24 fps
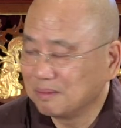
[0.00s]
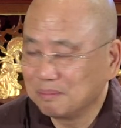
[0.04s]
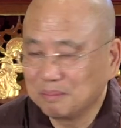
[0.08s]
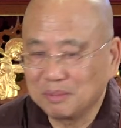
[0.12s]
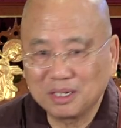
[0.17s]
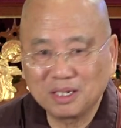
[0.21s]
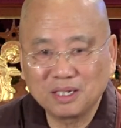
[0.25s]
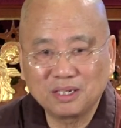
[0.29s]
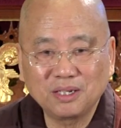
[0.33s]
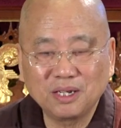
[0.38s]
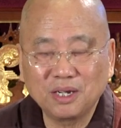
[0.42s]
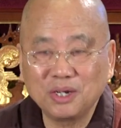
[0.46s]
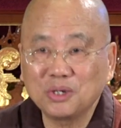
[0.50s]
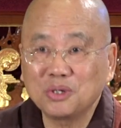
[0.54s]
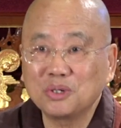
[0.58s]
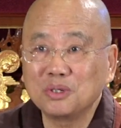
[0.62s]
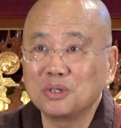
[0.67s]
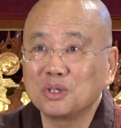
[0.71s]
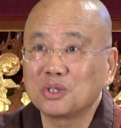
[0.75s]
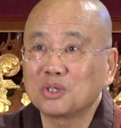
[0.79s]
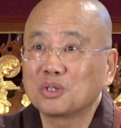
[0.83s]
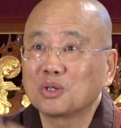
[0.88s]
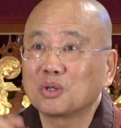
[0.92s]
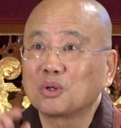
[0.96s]

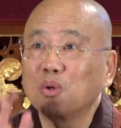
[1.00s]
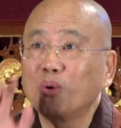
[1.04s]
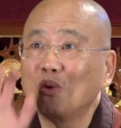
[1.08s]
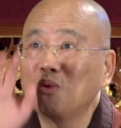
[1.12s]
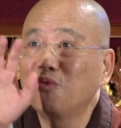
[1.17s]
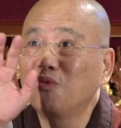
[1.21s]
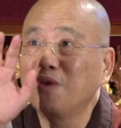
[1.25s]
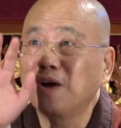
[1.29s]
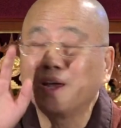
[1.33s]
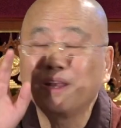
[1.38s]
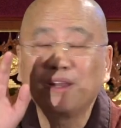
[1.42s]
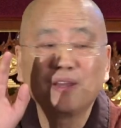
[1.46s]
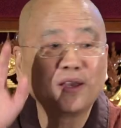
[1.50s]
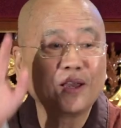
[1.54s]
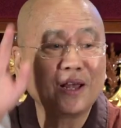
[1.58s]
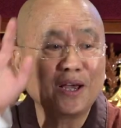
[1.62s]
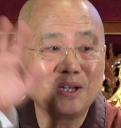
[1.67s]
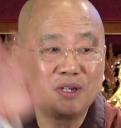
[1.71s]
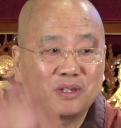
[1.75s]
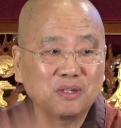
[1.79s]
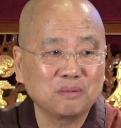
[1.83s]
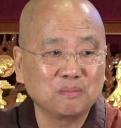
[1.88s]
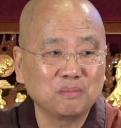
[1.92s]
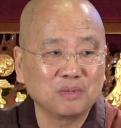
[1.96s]
Meditation is to go for
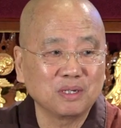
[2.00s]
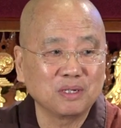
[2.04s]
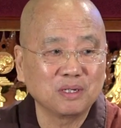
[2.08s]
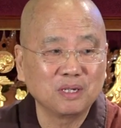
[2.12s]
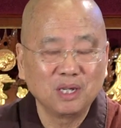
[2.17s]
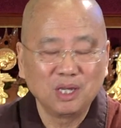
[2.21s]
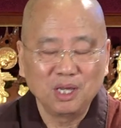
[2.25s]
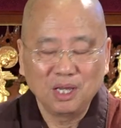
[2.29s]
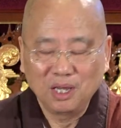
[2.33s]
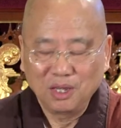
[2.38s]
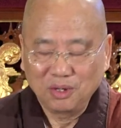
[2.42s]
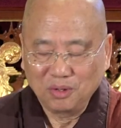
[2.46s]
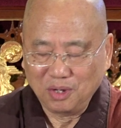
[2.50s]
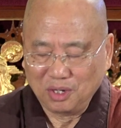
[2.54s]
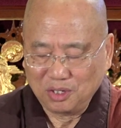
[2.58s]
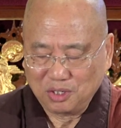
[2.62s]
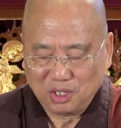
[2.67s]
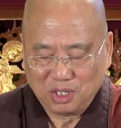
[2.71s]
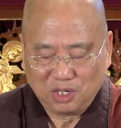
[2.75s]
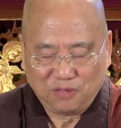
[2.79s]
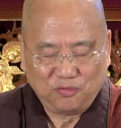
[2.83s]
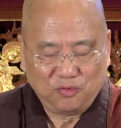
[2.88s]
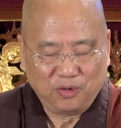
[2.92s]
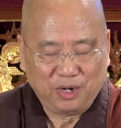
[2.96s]
enlightenment, not
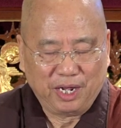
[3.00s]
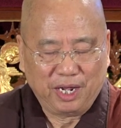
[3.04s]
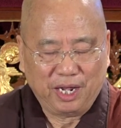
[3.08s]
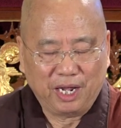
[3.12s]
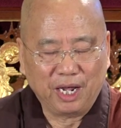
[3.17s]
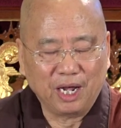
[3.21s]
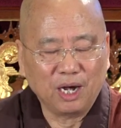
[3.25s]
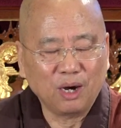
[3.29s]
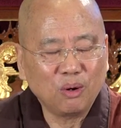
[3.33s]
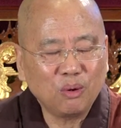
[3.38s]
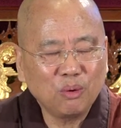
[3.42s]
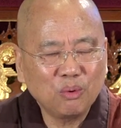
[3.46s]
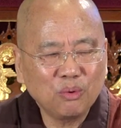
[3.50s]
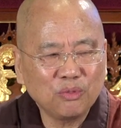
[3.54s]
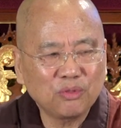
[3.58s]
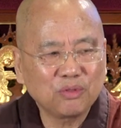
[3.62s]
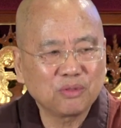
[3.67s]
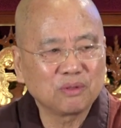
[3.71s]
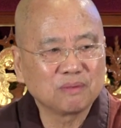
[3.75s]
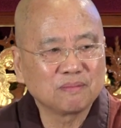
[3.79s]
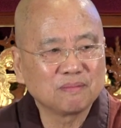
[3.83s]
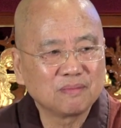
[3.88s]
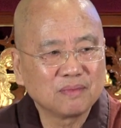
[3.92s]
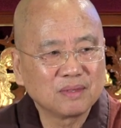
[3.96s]
just for
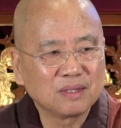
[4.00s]
health.